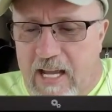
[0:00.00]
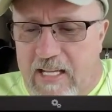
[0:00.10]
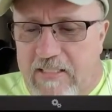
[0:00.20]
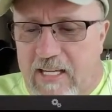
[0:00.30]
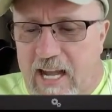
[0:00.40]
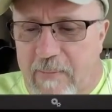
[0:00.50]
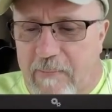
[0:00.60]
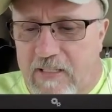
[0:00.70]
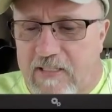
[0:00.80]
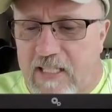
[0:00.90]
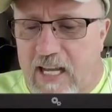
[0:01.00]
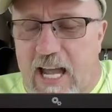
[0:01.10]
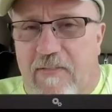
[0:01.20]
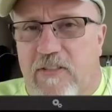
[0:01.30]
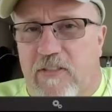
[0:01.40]
as it happens
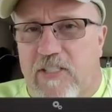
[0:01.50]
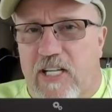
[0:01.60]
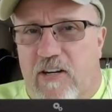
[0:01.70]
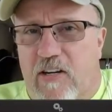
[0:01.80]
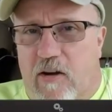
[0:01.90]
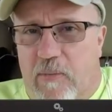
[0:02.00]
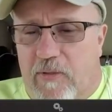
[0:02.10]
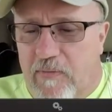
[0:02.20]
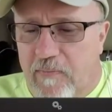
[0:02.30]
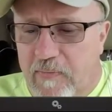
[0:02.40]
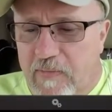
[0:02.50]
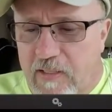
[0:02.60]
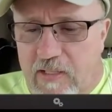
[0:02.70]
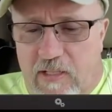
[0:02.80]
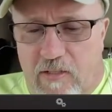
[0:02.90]
after Chernobyl
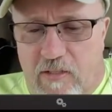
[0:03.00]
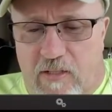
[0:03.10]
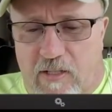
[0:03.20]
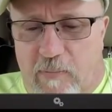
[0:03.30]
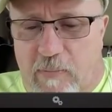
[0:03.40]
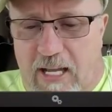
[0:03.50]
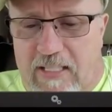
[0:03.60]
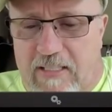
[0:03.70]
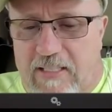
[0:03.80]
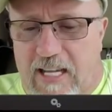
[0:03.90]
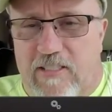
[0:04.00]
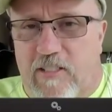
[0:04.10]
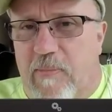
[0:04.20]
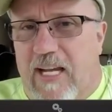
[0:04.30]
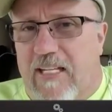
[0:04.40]
nuclear plant
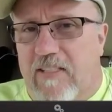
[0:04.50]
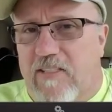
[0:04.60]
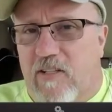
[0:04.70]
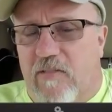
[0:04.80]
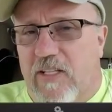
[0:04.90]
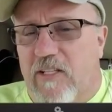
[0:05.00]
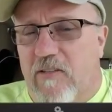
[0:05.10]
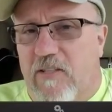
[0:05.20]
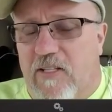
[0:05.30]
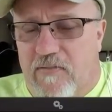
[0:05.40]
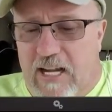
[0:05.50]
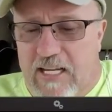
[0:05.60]
disaster back in the Soviet Union of